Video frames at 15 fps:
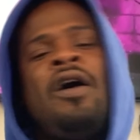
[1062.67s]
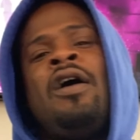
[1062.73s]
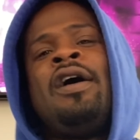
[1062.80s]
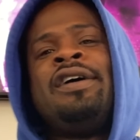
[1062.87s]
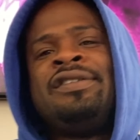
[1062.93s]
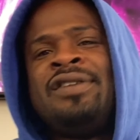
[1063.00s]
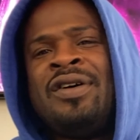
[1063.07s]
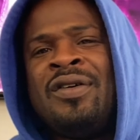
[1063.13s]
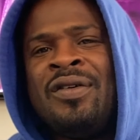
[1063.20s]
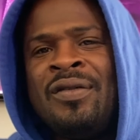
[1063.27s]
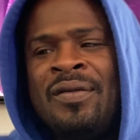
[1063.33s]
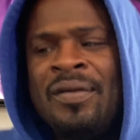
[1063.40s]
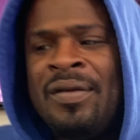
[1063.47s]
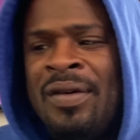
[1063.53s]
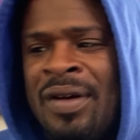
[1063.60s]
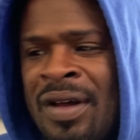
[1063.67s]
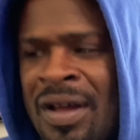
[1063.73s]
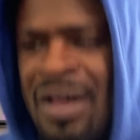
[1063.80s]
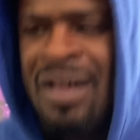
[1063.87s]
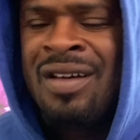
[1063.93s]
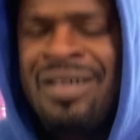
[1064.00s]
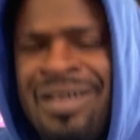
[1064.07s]
All right, so...
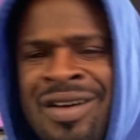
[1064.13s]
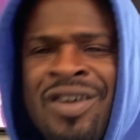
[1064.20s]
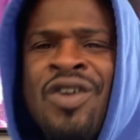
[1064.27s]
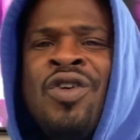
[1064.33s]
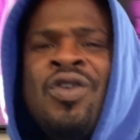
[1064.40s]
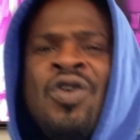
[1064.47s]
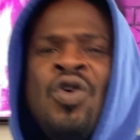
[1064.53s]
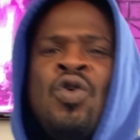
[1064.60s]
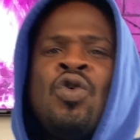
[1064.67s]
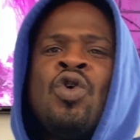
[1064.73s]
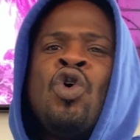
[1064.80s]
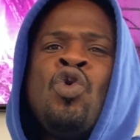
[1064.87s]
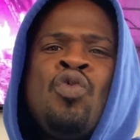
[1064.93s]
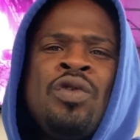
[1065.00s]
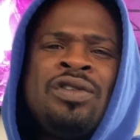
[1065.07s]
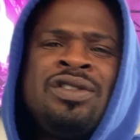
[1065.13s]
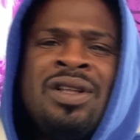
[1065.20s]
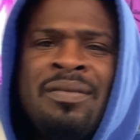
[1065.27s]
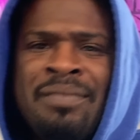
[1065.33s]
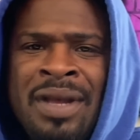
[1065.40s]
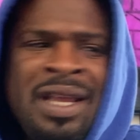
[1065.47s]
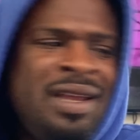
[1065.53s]
Who, who who wants to
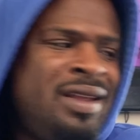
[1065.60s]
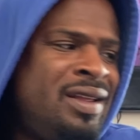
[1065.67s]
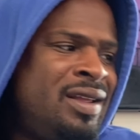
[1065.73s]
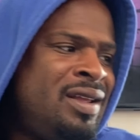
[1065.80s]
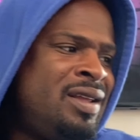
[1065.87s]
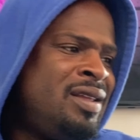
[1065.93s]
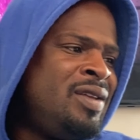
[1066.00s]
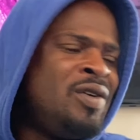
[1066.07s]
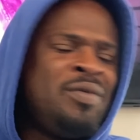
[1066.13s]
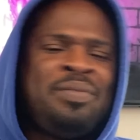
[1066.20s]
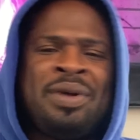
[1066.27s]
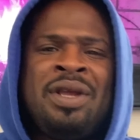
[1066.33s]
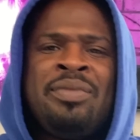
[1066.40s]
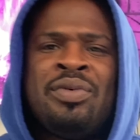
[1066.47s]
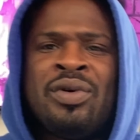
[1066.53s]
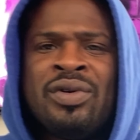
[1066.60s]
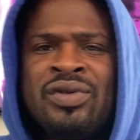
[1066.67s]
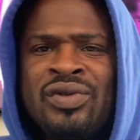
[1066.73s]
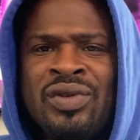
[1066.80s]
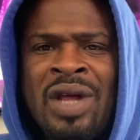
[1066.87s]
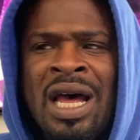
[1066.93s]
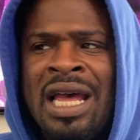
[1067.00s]
meet your
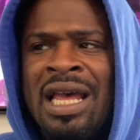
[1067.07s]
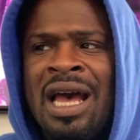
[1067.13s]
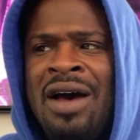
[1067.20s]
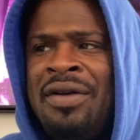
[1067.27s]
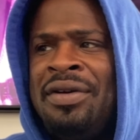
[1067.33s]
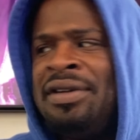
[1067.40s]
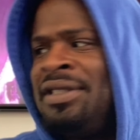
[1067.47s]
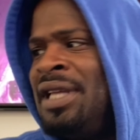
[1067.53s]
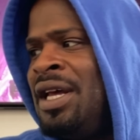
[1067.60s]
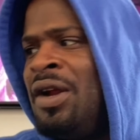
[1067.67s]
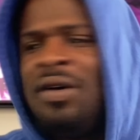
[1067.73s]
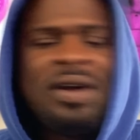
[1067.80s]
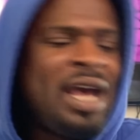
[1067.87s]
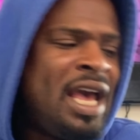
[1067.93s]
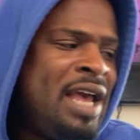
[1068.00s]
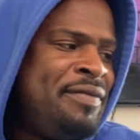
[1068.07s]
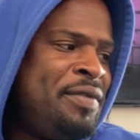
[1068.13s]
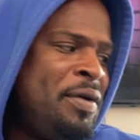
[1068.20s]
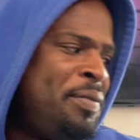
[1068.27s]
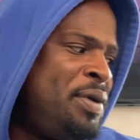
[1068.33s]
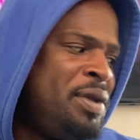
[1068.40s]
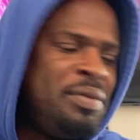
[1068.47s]
peoples? Like, I understand, okay, if
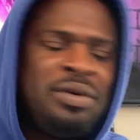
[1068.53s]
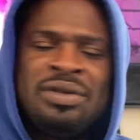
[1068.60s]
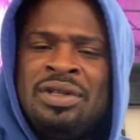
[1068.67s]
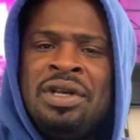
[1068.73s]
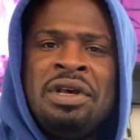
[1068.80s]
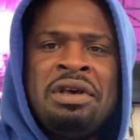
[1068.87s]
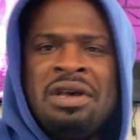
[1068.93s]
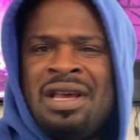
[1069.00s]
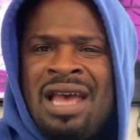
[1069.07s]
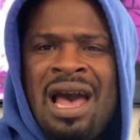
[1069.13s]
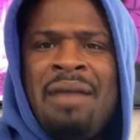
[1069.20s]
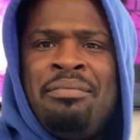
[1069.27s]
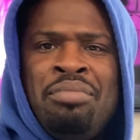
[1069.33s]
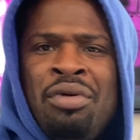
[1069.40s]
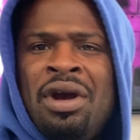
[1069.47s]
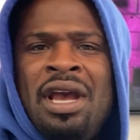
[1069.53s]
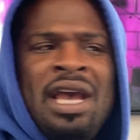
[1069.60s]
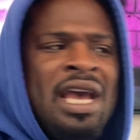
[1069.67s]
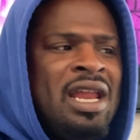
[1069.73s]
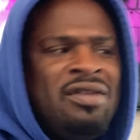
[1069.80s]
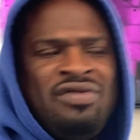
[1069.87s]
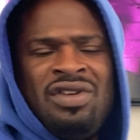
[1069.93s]
your peoples got
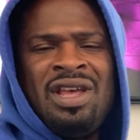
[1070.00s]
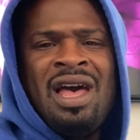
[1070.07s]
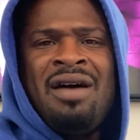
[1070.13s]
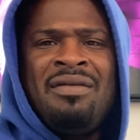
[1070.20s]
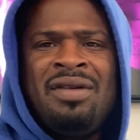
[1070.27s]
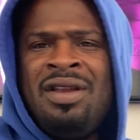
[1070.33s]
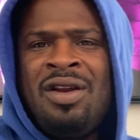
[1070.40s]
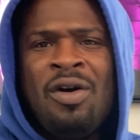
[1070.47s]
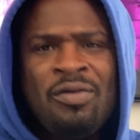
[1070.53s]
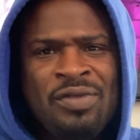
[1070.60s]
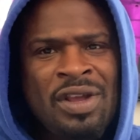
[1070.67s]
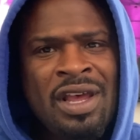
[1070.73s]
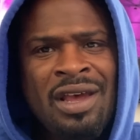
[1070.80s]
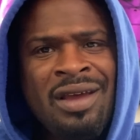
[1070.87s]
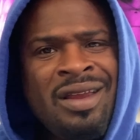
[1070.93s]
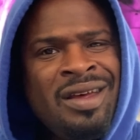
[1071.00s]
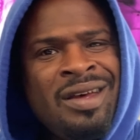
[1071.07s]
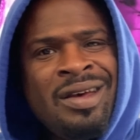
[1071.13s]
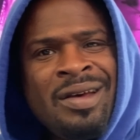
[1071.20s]
bread, if she got, you know what I'm saying?